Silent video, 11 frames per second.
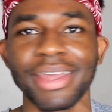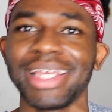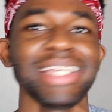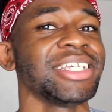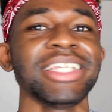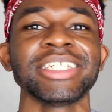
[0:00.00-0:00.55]

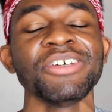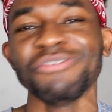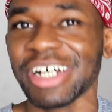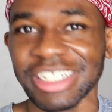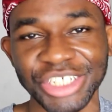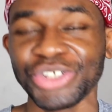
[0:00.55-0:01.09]
isn't this the
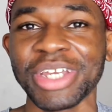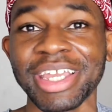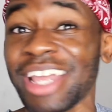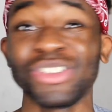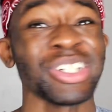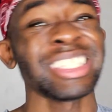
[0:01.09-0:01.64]
fastest you can
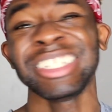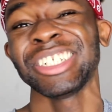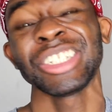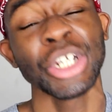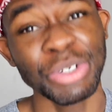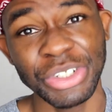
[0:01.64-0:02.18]
get, or is this the
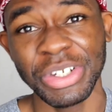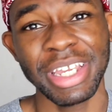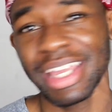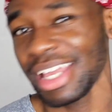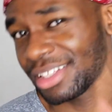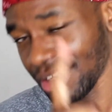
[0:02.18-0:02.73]
slowest you can
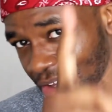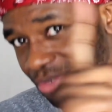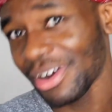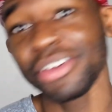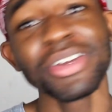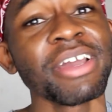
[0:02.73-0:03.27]
get?
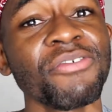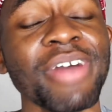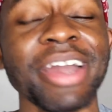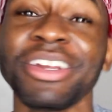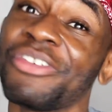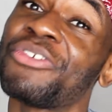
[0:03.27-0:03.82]
Well, you can
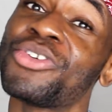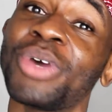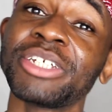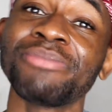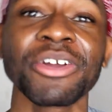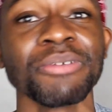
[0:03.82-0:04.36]
find out if you
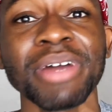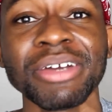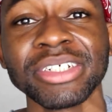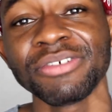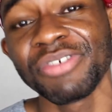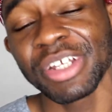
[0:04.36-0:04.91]
watch my
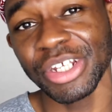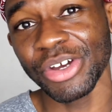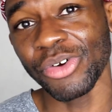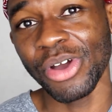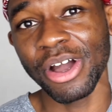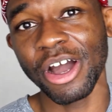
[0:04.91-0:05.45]
comparison video
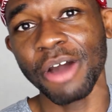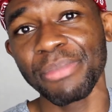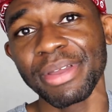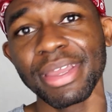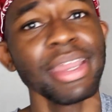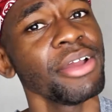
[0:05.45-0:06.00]
up
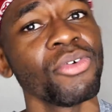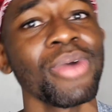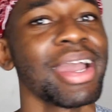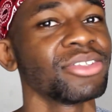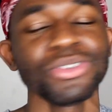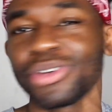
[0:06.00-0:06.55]
here, where
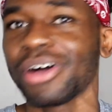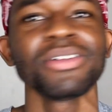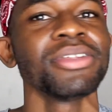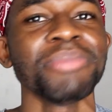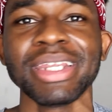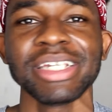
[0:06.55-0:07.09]
I took all
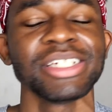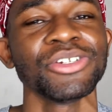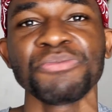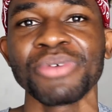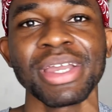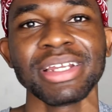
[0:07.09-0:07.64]
the Malaysian
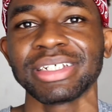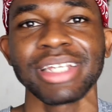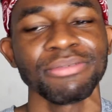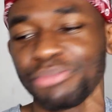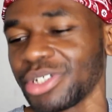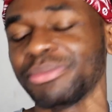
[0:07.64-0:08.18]
operators
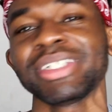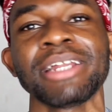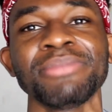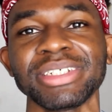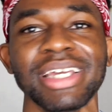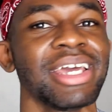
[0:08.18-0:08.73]
and put them side
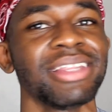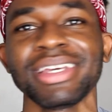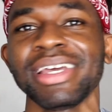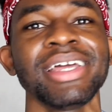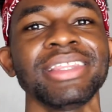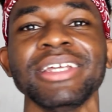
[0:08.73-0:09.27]
by side and
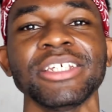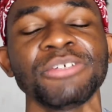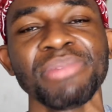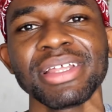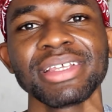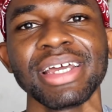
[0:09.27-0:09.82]
did the
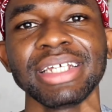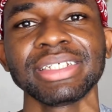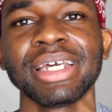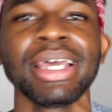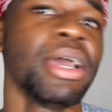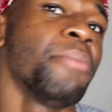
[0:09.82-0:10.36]
speed test.
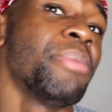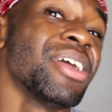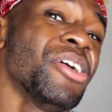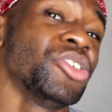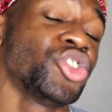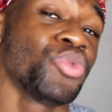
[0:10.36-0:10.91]
But I
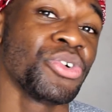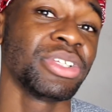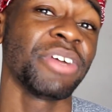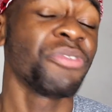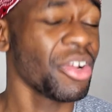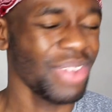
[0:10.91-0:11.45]
also wrote a
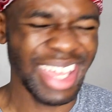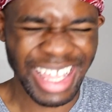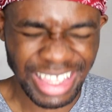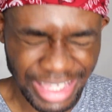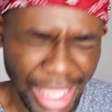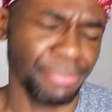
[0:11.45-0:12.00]
very
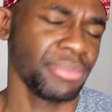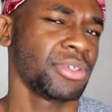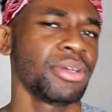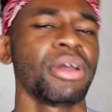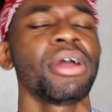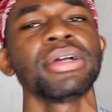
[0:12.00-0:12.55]
in-depth
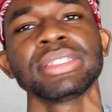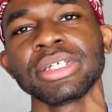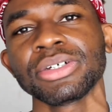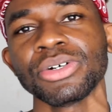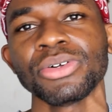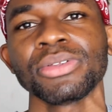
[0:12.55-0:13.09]

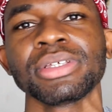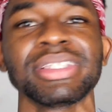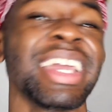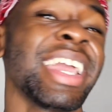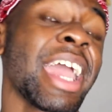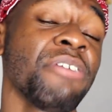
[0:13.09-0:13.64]
article
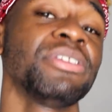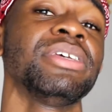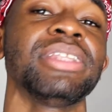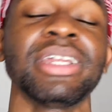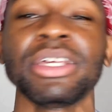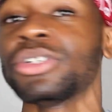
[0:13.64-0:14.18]
taking everything
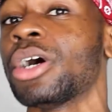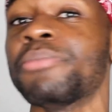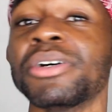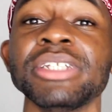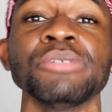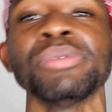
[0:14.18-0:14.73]
that I know
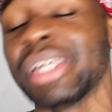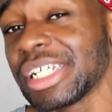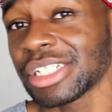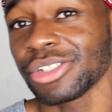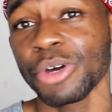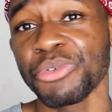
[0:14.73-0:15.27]
about these
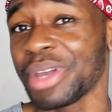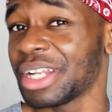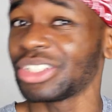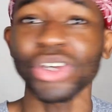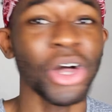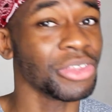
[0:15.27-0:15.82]
Malaysian
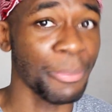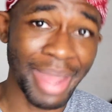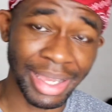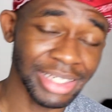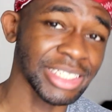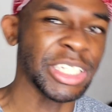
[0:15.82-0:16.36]
operators, so all the
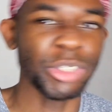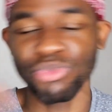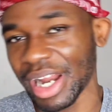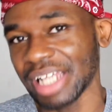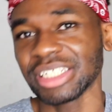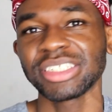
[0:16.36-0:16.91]
packages,
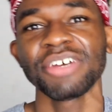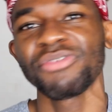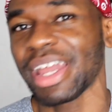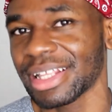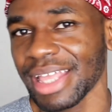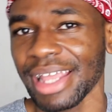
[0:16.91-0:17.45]
prices, stuff
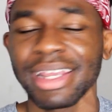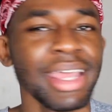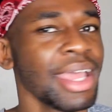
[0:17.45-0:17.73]
like that.